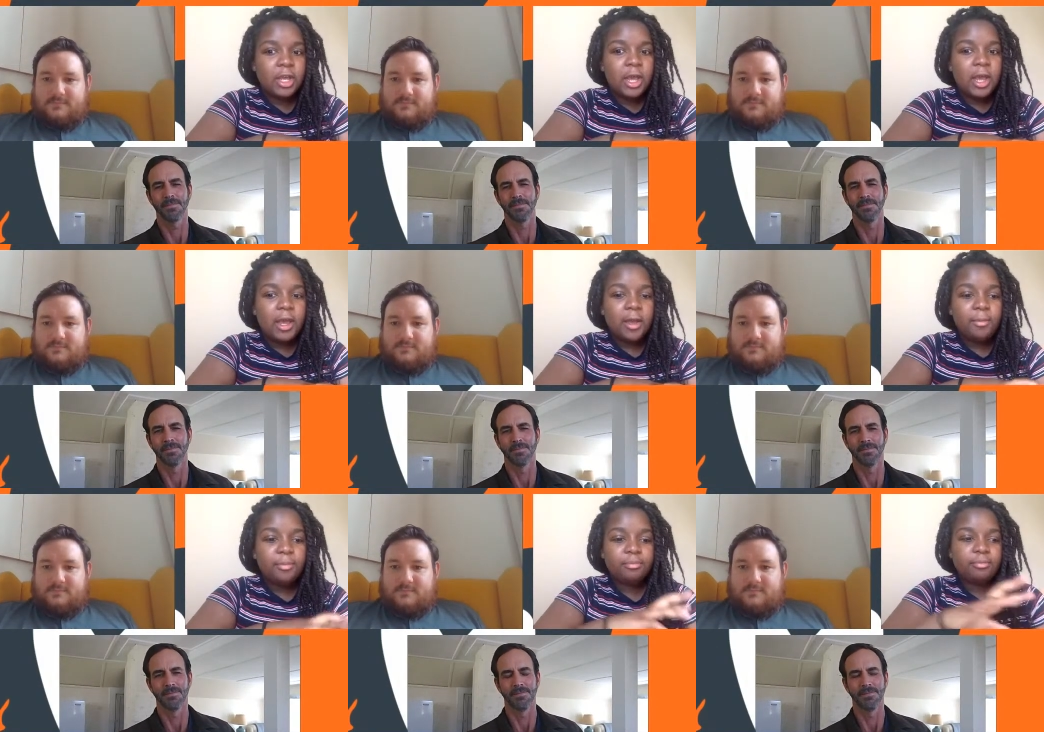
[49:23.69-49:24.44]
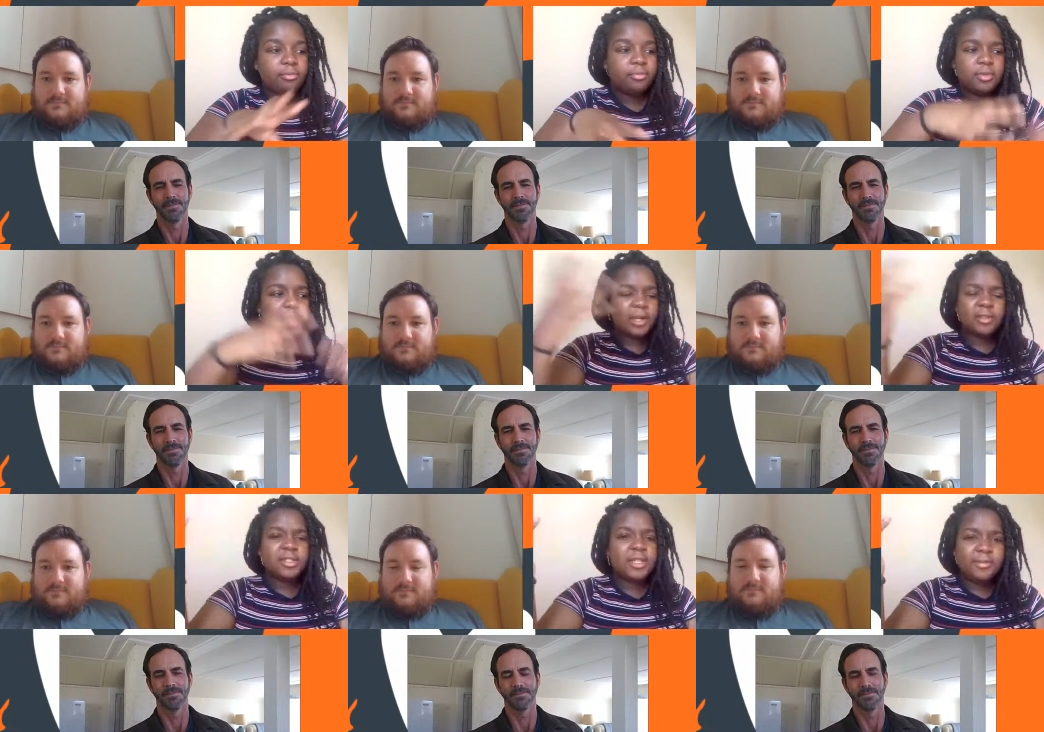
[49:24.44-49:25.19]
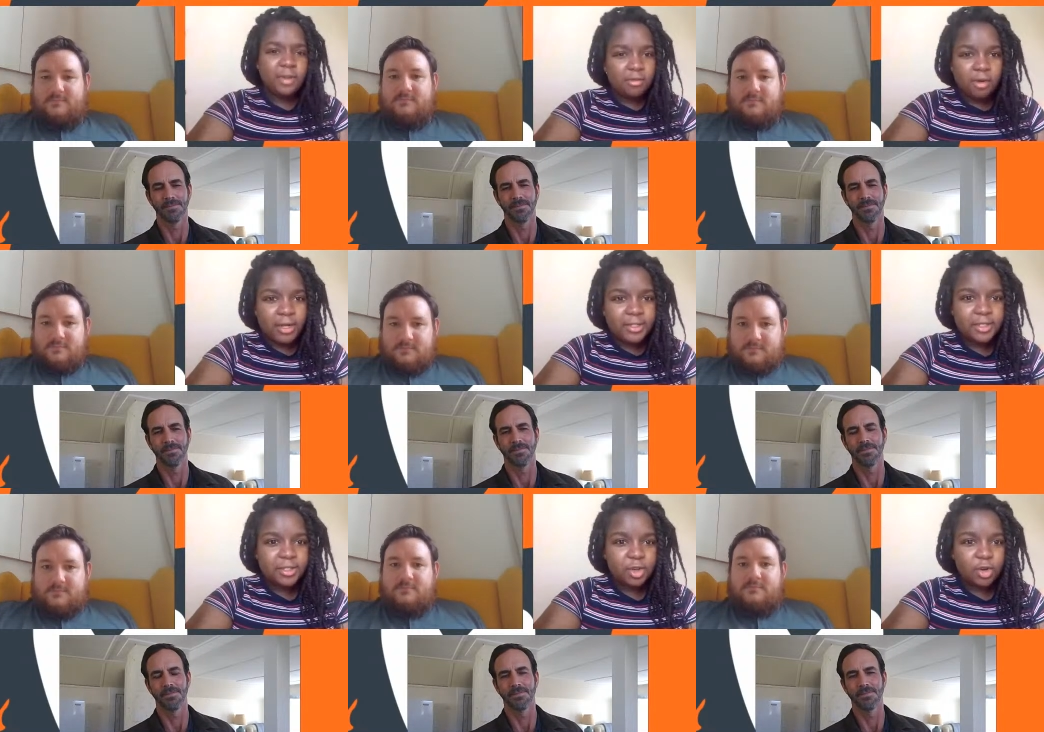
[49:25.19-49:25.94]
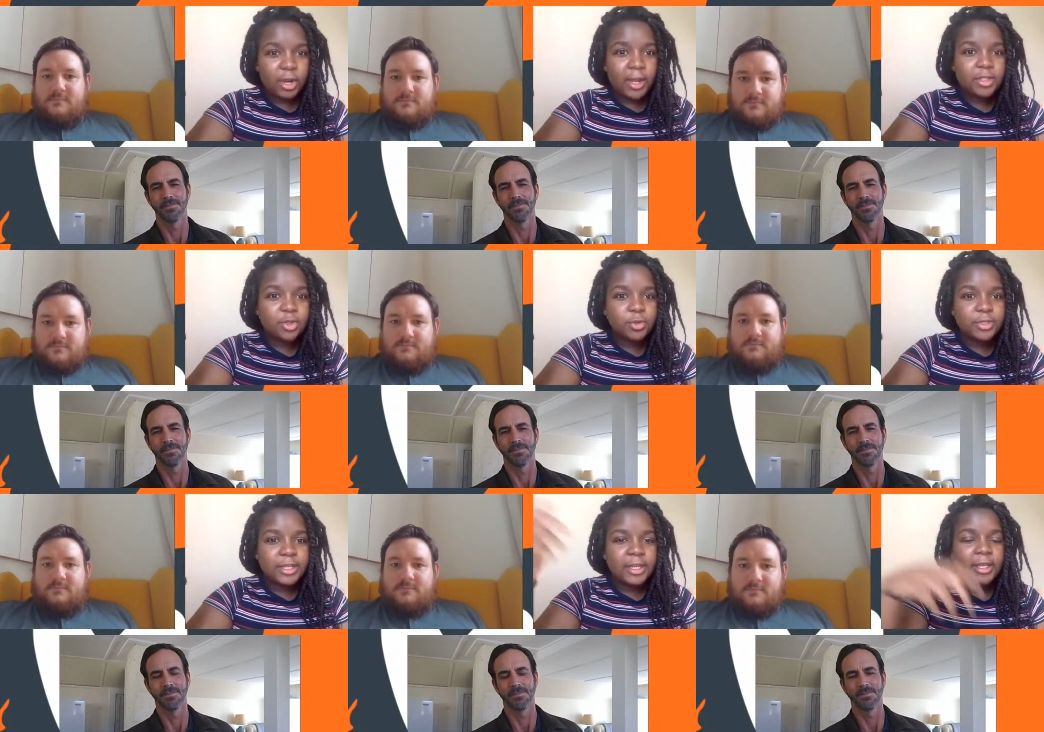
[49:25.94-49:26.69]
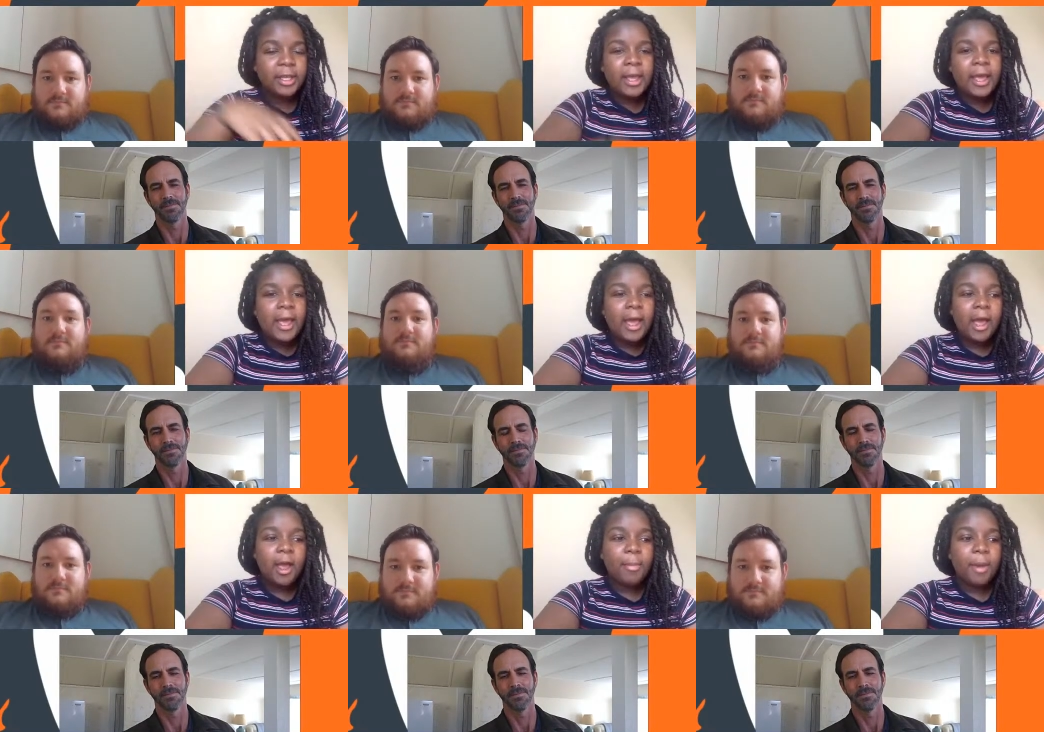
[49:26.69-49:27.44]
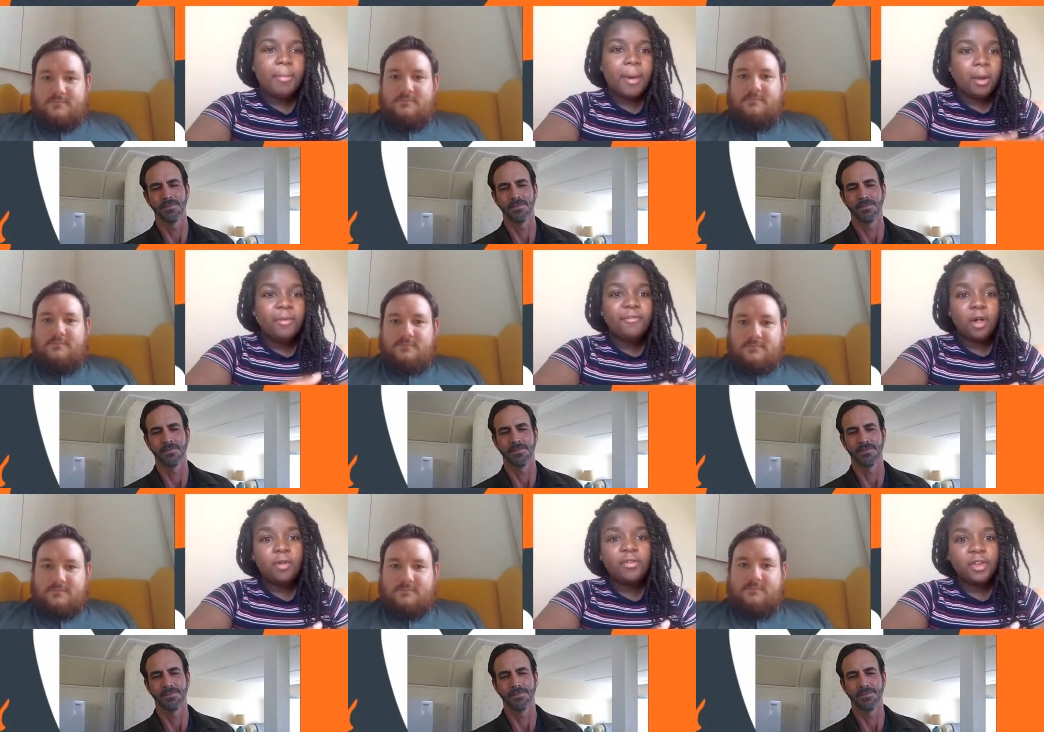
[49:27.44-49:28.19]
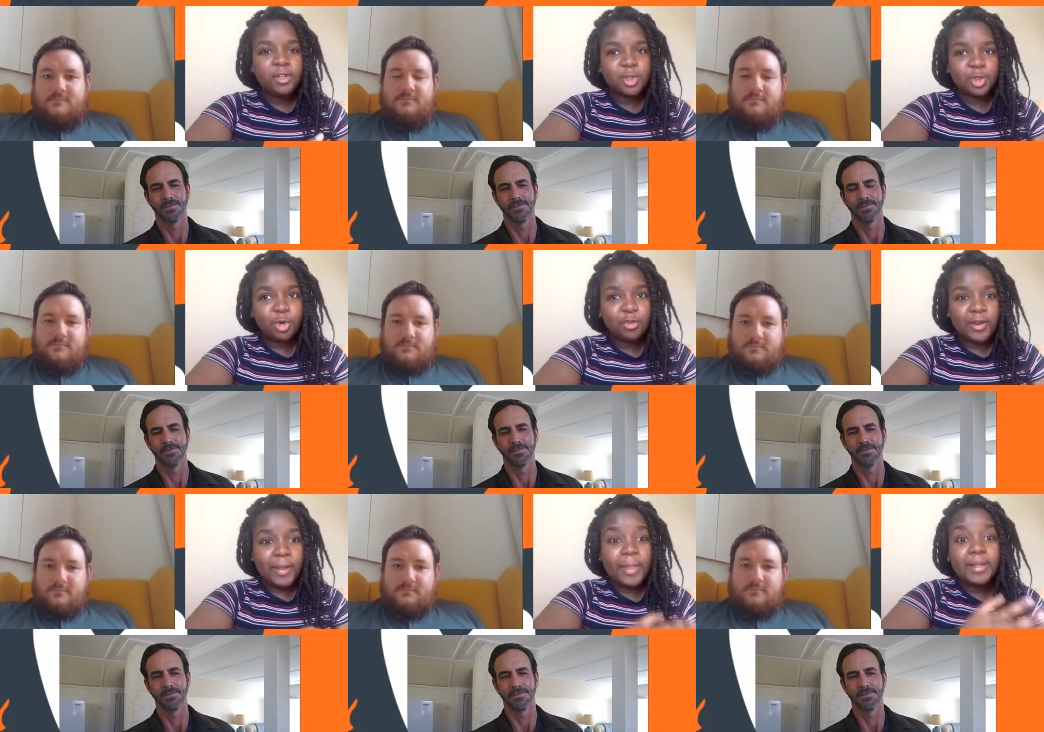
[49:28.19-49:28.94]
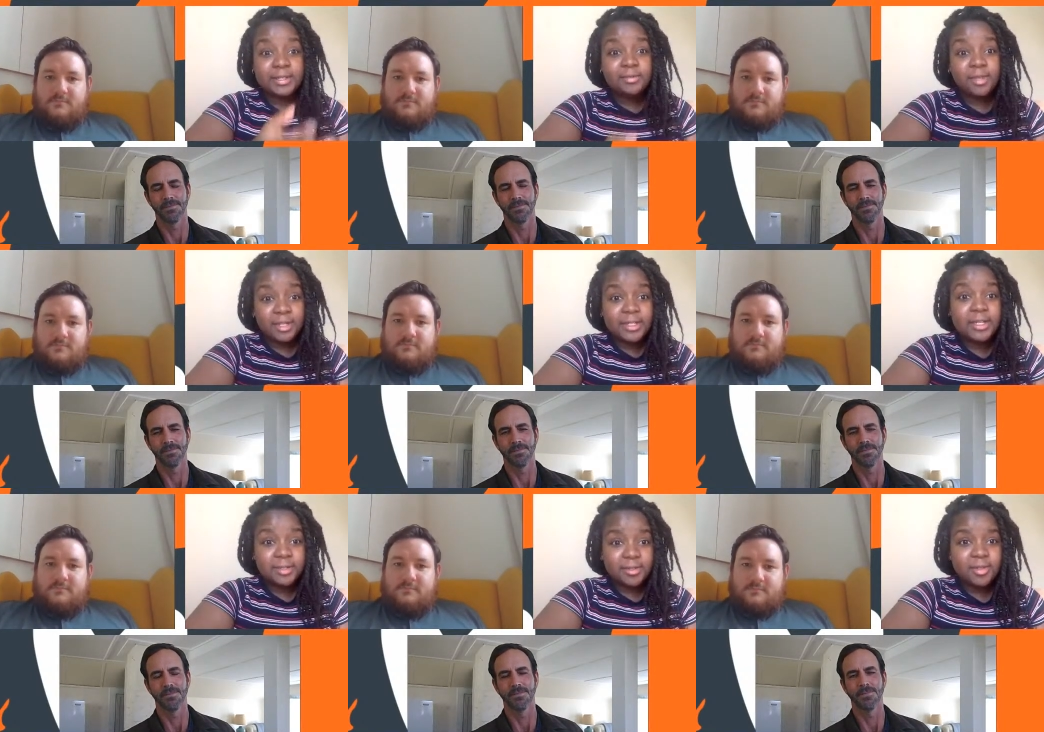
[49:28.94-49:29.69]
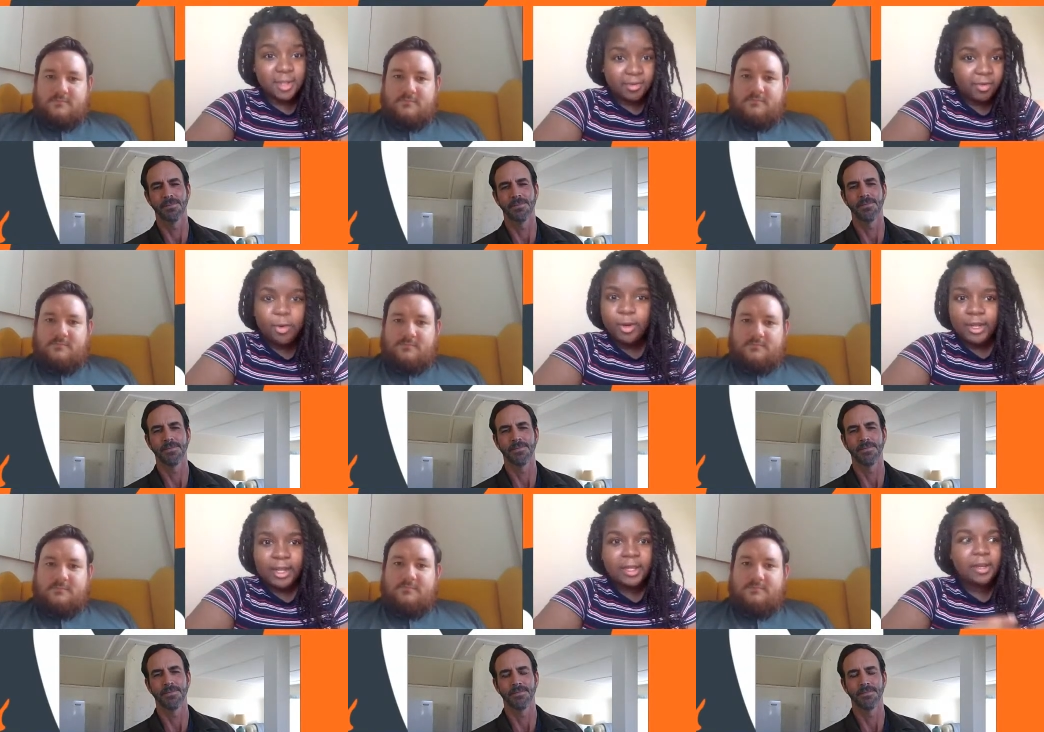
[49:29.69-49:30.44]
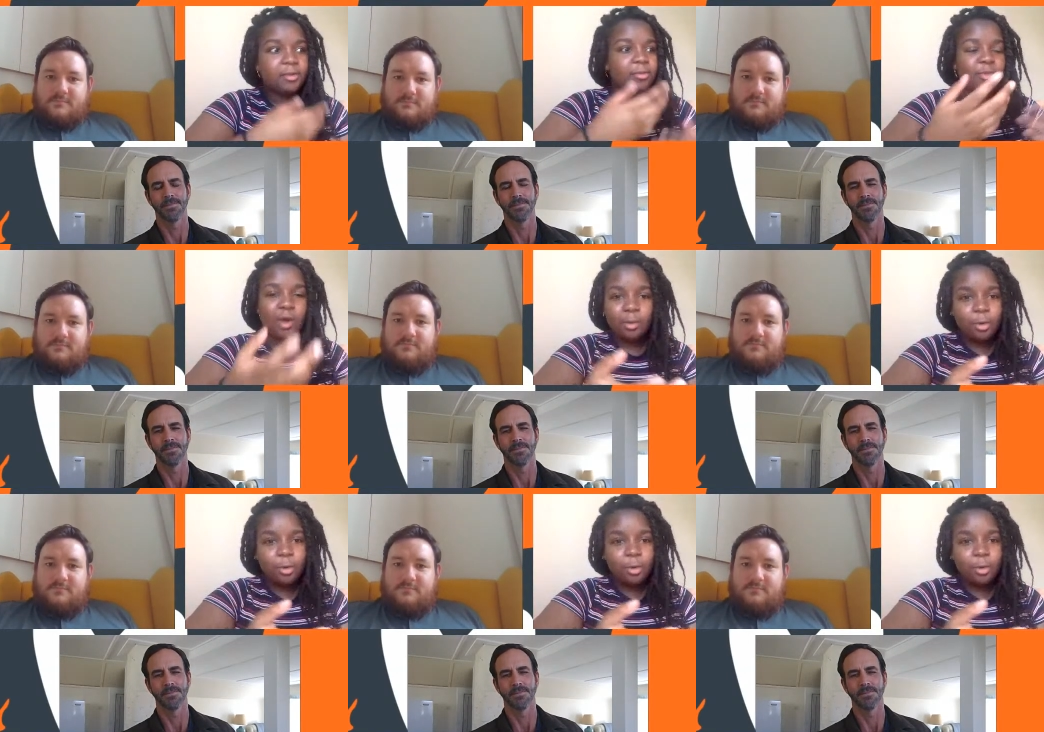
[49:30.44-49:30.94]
Speaker 1: um, like TV writers on Casualty, um, about involving a story, and they they did. They wrote it in, and I